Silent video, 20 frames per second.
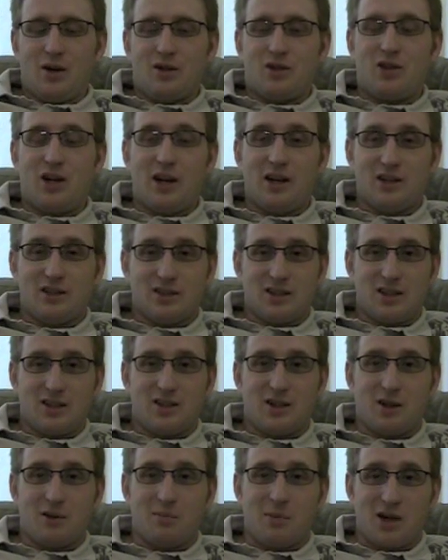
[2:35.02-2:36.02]
Jail
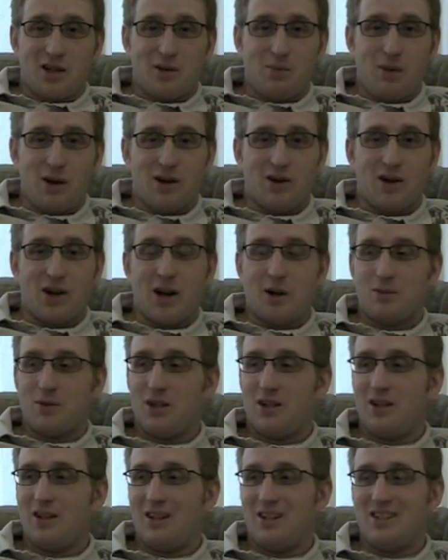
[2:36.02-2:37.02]
is the much better
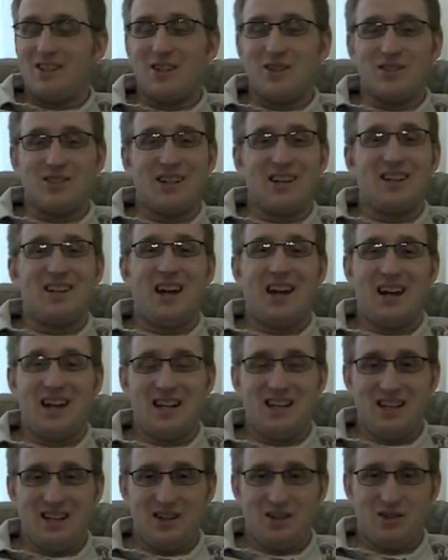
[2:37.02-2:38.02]
option. It's only
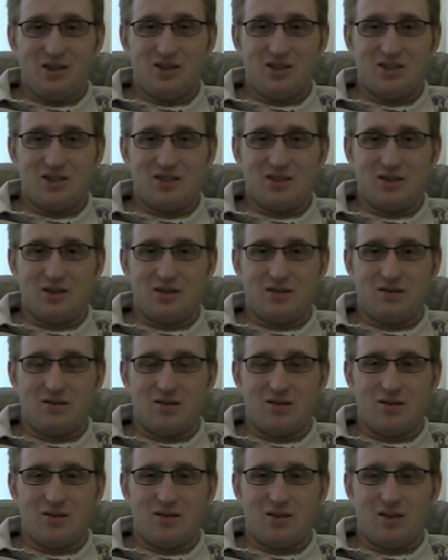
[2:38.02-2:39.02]
10 years
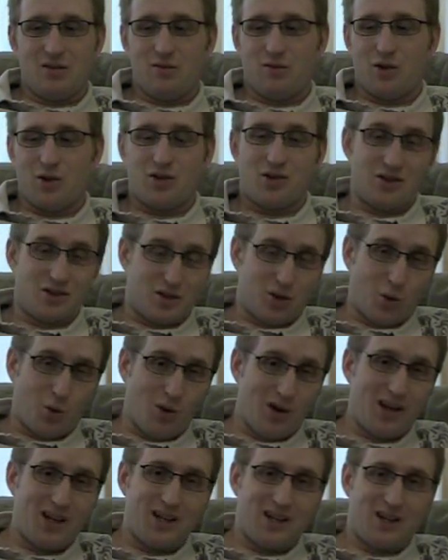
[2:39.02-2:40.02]
versus
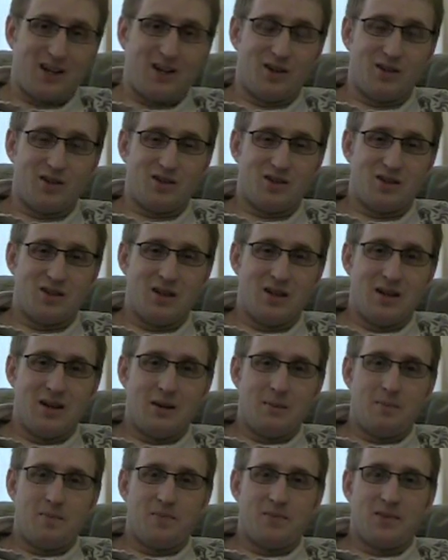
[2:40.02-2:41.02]
20 years.
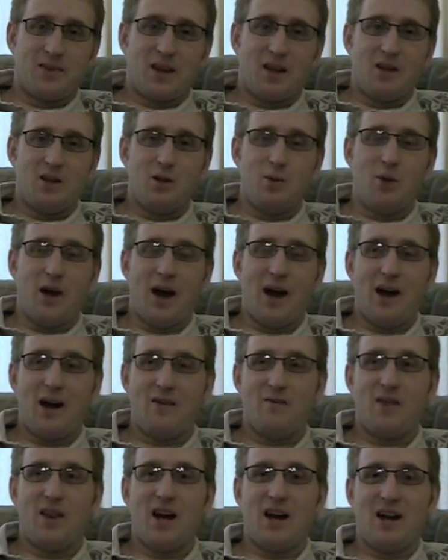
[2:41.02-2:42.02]
You
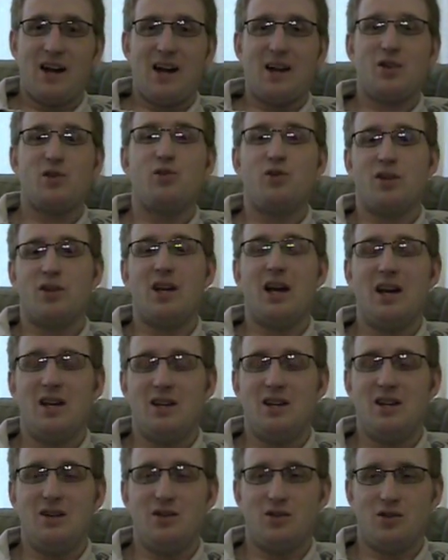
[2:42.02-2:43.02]
have that extra 10
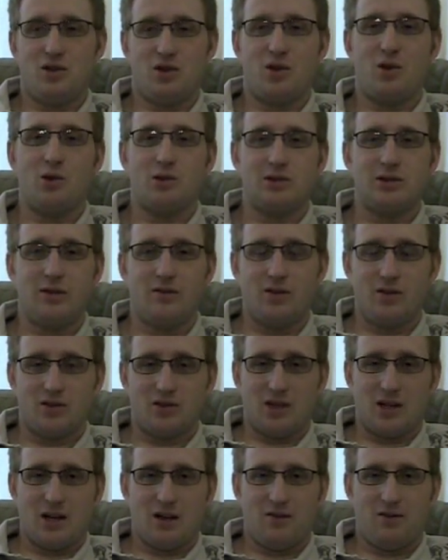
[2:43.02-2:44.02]
years to go live your
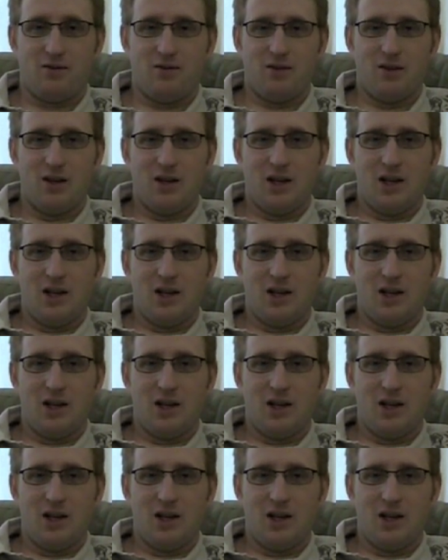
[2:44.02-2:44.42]
life.